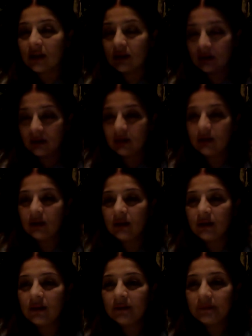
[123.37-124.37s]
Ha.
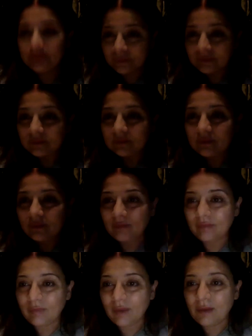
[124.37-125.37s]
Right.
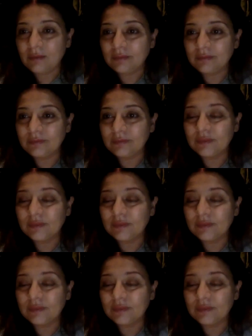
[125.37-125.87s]
That's true.